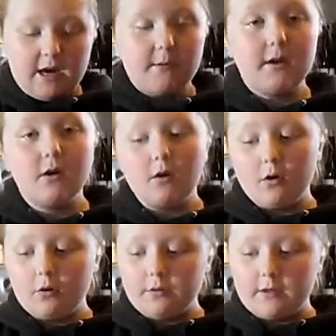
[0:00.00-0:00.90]
And I made
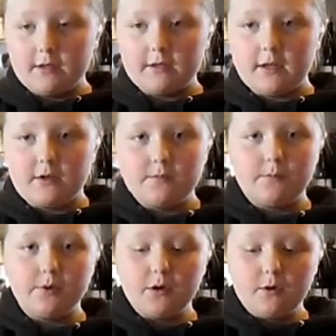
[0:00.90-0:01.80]
all these, I
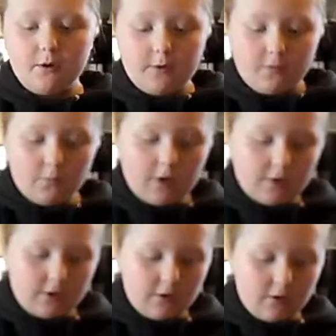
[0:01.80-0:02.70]
put
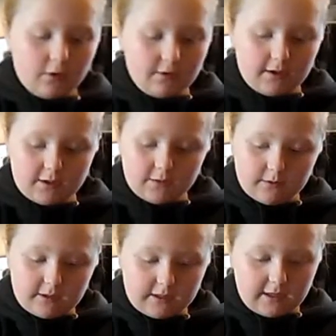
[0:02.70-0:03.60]
water on all these
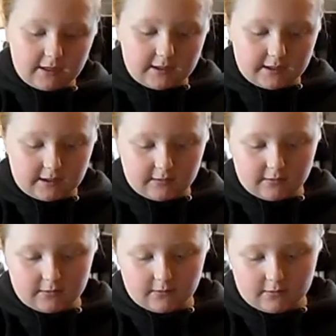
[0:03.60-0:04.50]
so it does not stick
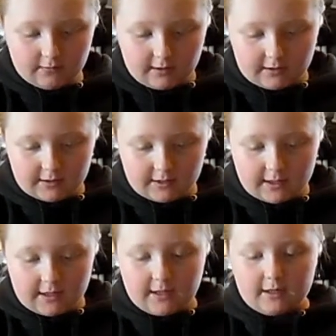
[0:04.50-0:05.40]
to the sushi rice.
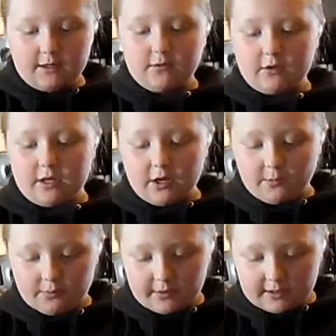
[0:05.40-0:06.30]
This will just
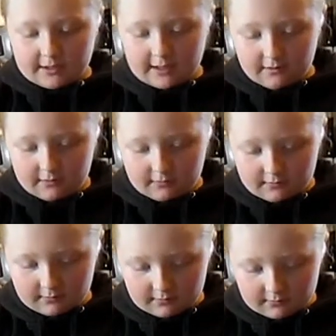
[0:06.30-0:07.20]
help press it down.